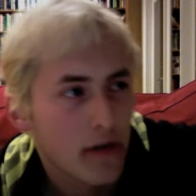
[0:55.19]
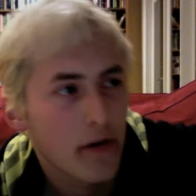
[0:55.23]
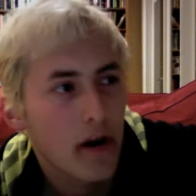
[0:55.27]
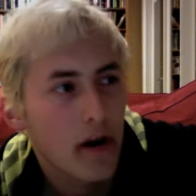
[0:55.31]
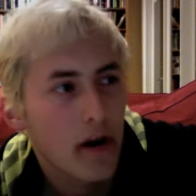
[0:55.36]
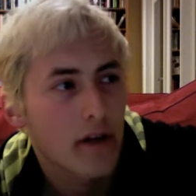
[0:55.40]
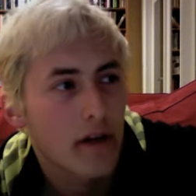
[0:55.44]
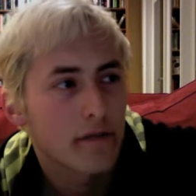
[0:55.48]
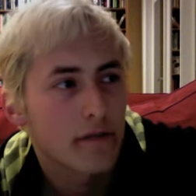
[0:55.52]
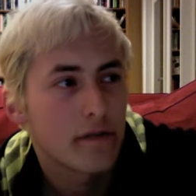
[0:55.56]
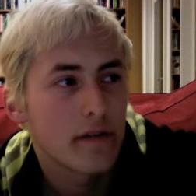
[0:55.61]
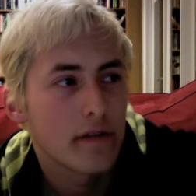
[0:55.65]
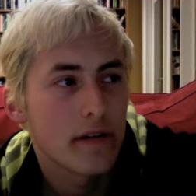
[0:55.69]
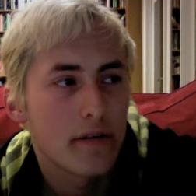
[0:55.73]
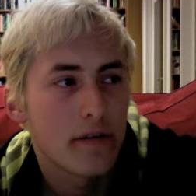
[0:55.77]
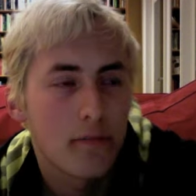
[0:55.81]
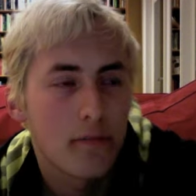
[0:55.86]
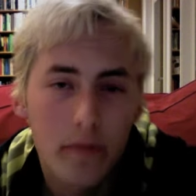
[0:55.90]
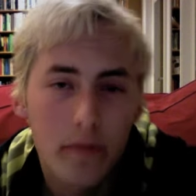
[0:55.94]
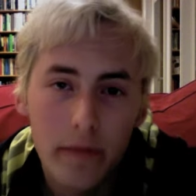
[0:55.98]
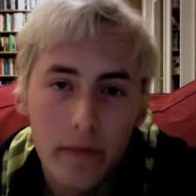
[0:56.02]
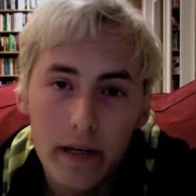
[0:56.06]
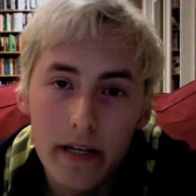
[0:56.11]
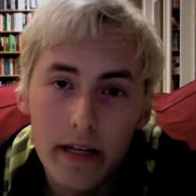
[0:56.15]
off with
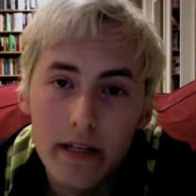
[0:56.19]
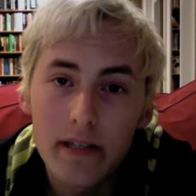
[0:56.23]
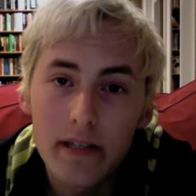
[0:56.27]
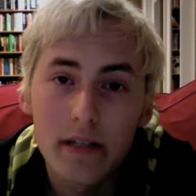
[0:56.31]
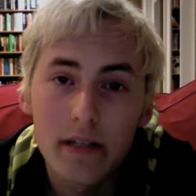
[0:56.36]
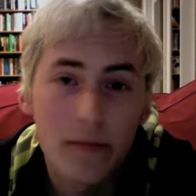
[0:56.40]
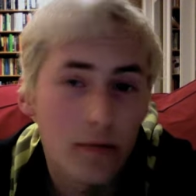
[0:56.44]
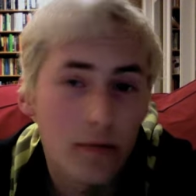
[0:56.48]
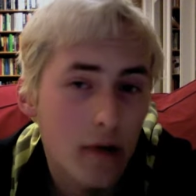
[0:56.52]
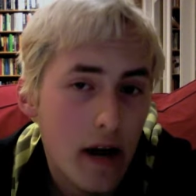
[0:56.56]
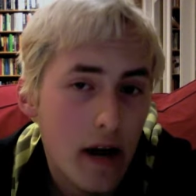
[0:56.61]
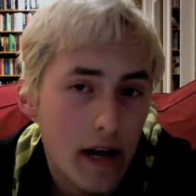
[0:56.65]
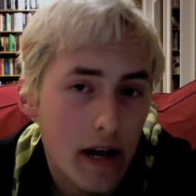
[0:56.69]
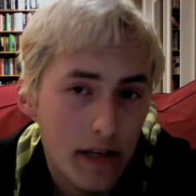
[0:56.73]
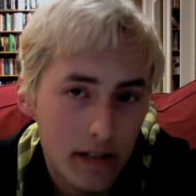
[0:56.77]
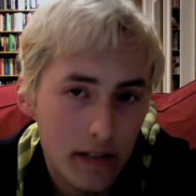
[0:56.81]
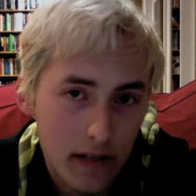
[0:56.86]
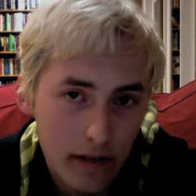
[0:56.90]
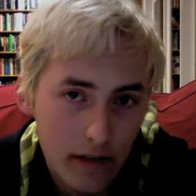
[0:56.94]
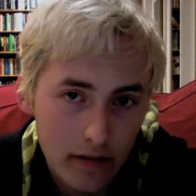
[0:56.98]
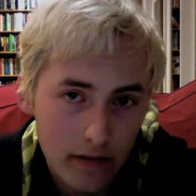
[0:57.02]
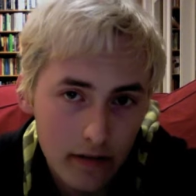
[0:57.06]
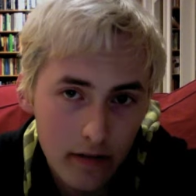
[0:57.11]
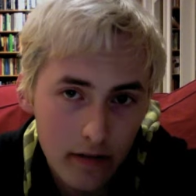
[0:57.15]
would be
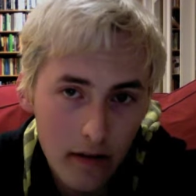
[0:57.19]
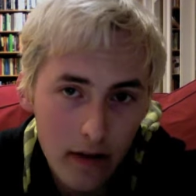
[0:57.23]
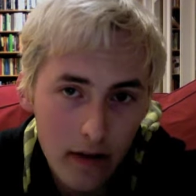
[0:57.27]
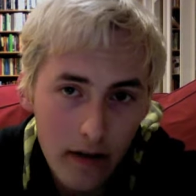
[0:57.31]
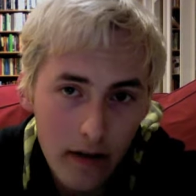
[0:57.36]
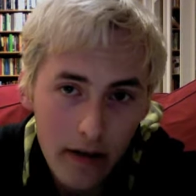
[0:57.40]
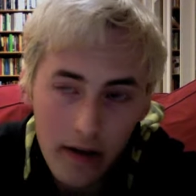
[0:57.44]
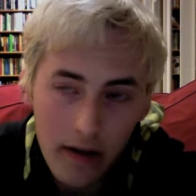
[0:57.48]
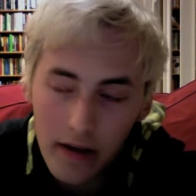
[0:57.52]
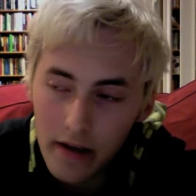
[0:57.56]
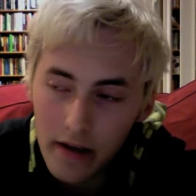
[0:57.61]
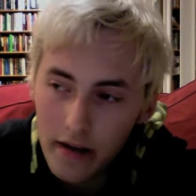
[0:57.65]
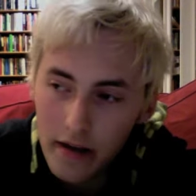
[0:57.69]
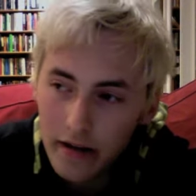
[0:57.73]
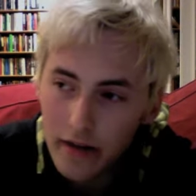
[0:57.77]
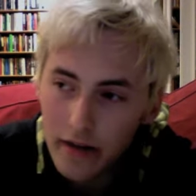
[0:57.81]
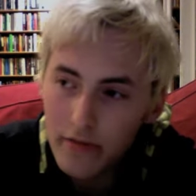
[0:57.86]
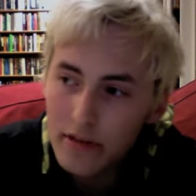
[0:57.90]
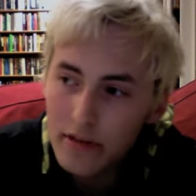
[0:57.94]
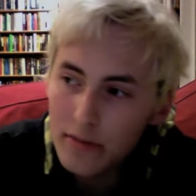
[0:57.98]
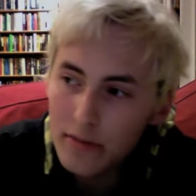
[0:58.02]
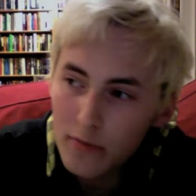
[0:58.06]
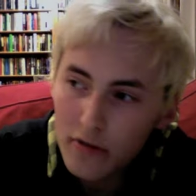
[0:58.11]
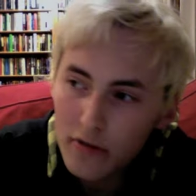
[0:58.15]
surprising. Now
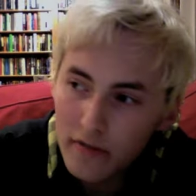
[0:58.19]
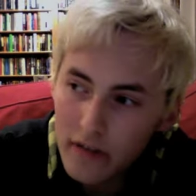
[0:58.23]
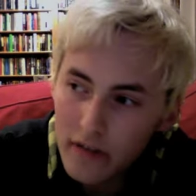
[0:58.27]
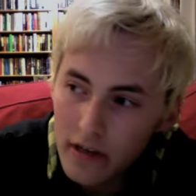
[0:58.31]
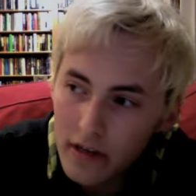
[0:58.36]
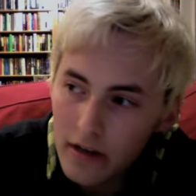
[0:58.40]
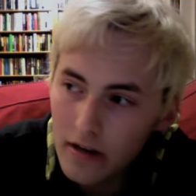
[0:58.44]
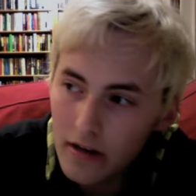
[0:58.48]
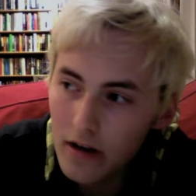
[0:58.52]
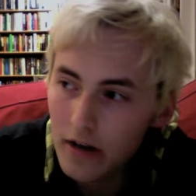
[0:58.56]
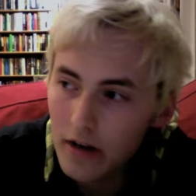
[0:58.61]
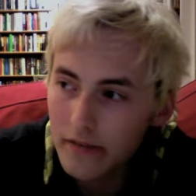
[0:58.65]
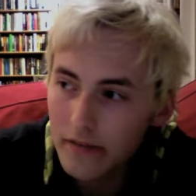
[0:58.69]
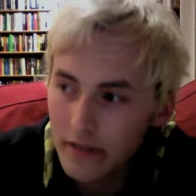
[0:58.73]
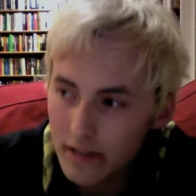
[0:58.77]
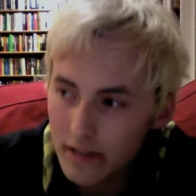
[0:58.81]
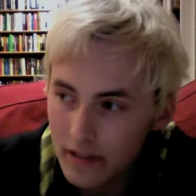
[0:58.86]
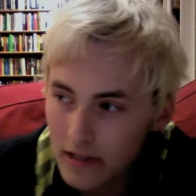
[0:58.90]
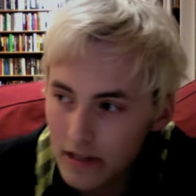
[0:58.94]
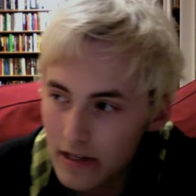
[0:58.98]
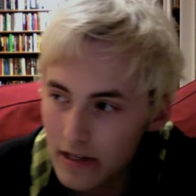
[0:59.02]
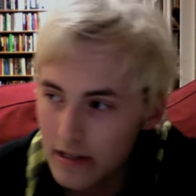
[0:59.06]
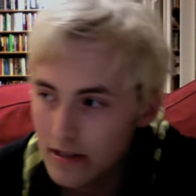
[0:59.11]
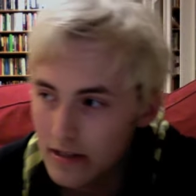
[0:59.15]
this movie,
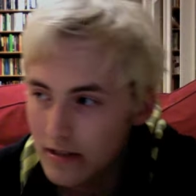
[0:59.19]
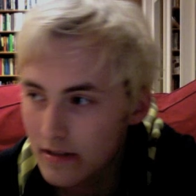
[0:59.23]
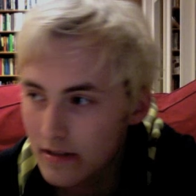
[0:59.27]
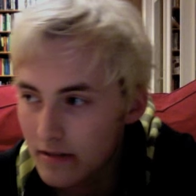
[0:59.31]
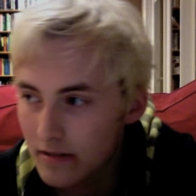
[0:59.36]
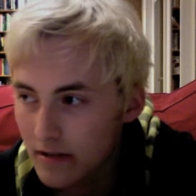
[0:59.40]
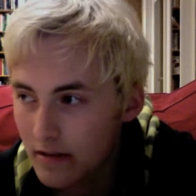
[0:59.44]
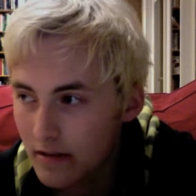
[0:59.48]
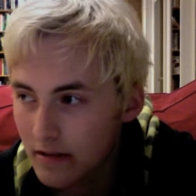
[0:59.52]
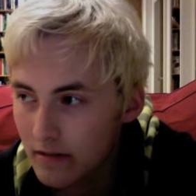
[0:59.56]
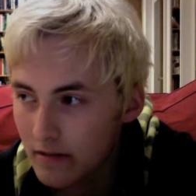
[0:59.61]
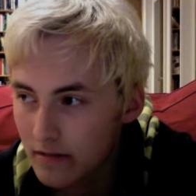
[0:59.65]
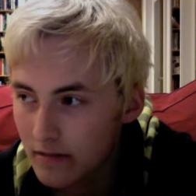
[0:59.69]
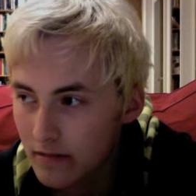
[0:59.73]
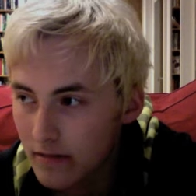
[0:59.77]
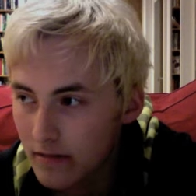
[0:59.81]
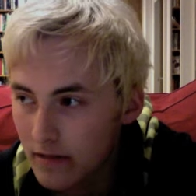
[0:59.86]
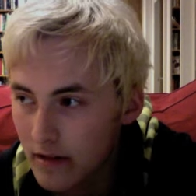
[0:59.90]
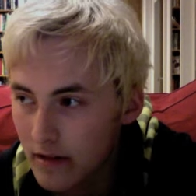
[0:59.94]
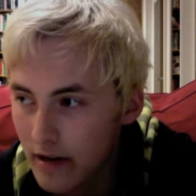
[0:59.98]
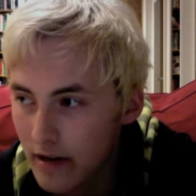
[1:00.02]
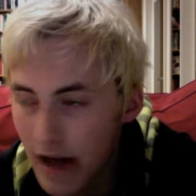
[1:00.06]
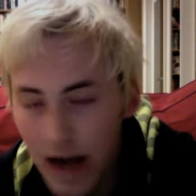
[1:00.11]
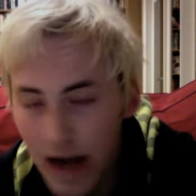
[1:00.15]
obviously, it's
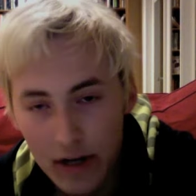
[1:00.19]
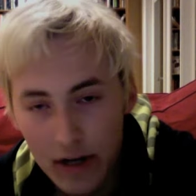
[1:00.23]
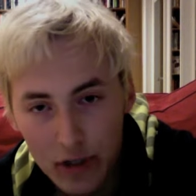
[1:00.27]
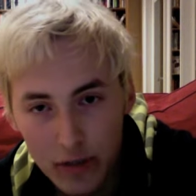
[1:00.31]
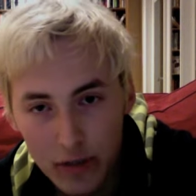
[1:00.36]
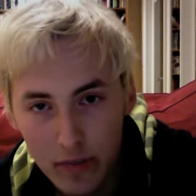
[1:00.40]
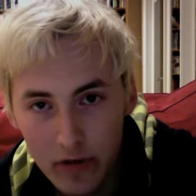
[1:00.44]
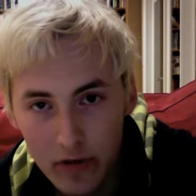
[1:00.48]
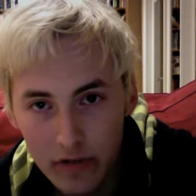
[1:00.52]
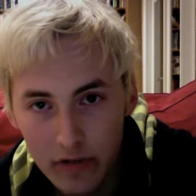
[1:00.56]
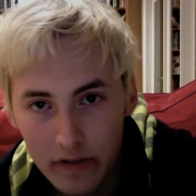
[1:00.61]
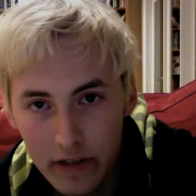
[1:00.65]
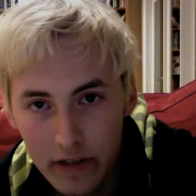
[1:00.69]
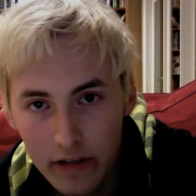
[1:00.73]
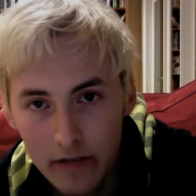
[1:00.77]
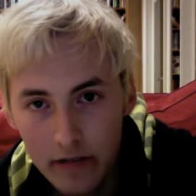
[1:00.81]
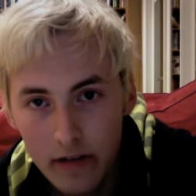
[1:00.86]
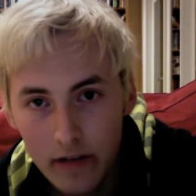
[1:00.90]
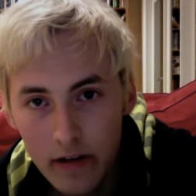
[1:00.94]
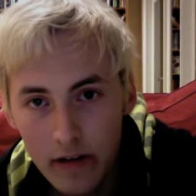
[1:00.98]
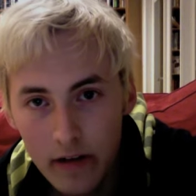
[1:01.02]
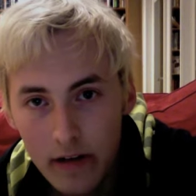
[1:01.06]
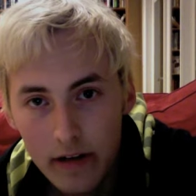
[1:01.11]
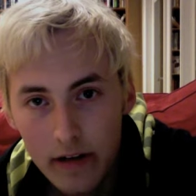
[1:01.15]
an action movie.
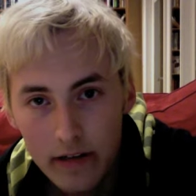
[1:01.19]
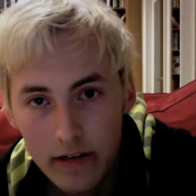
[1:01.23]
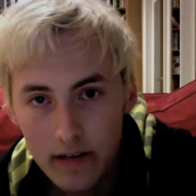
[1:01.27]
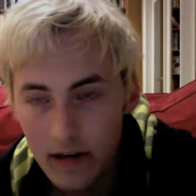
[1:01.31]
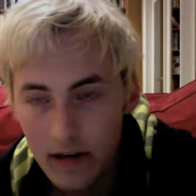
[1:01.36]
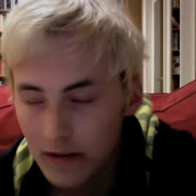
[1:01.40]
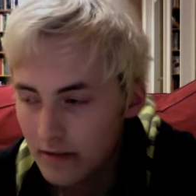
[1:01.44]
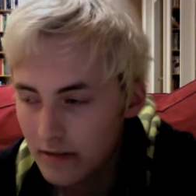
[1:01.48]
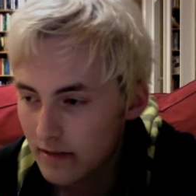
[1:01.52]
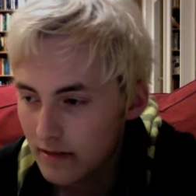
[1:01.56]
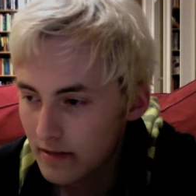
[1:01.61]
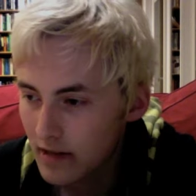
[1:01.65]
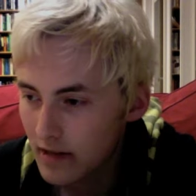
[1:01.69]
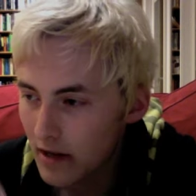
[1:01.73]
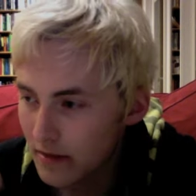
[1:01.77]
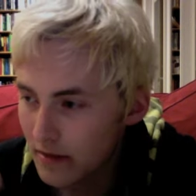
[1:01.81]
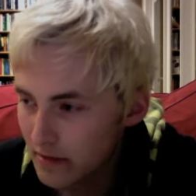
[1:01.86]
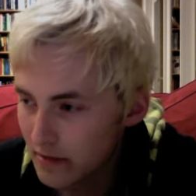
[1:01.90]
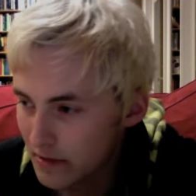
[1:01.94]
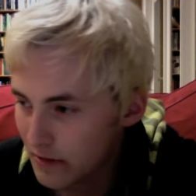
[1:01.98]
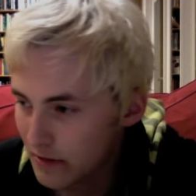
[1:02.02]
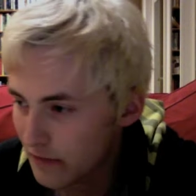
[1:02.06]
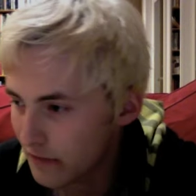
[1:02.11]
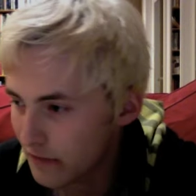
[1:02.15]
It's got
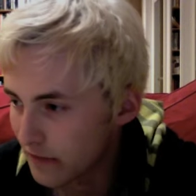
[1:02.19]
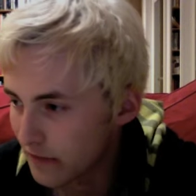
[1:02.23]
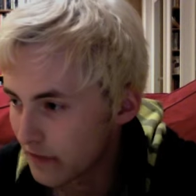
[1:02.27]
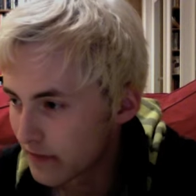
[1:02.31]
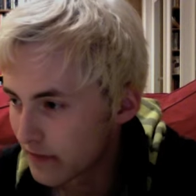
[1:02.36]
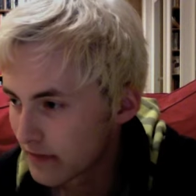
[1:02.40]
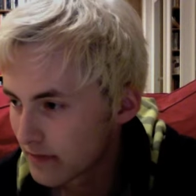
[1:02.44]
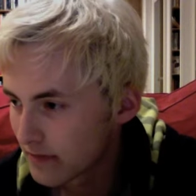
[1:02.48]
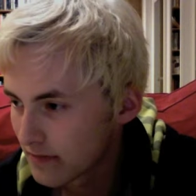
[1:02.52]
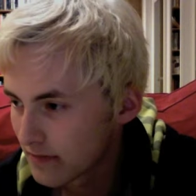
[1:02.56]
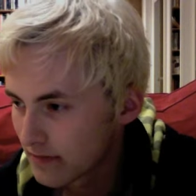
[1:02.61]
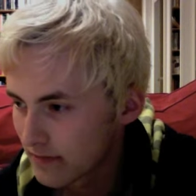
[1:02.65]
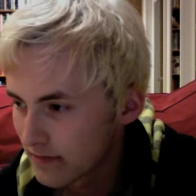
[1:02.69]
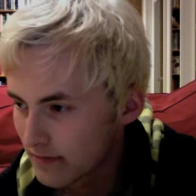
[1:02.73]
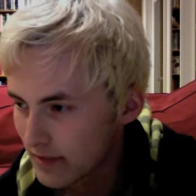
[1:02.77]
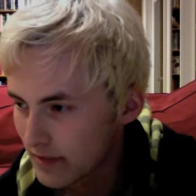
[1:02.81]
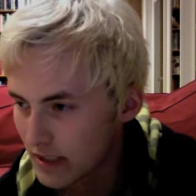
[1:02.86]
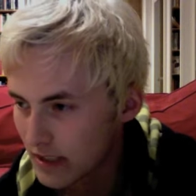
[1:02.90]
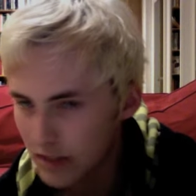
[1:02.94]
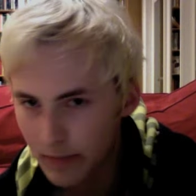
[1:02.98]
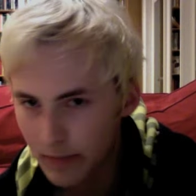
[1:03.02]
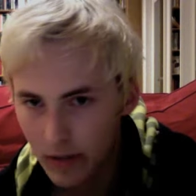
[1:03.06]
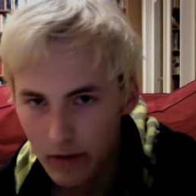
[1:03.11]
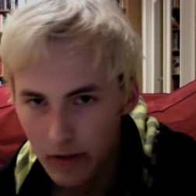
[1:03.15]
tons of
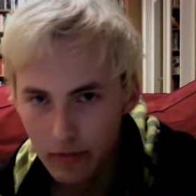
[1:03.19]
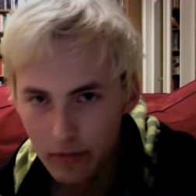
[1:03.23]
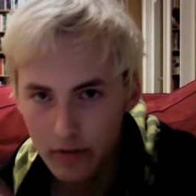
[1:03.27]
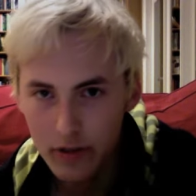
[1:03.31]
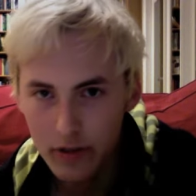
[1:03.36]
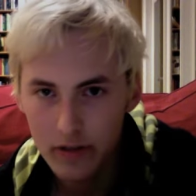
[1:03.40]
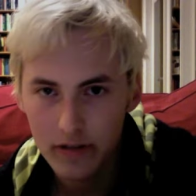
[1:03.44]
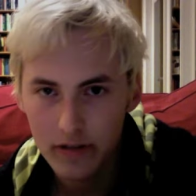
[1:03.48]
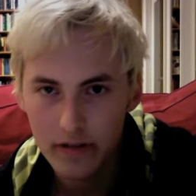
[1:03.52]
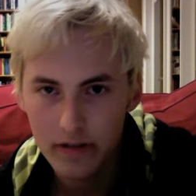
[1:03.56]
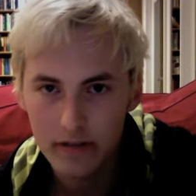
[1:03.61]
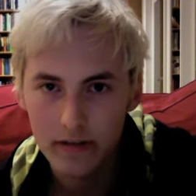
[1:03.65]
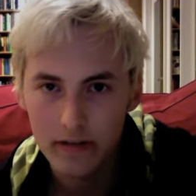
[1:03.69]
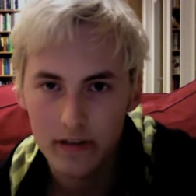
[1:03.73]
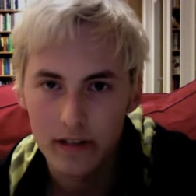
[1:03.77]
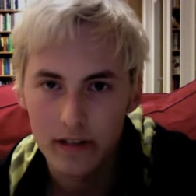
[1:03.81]
explosions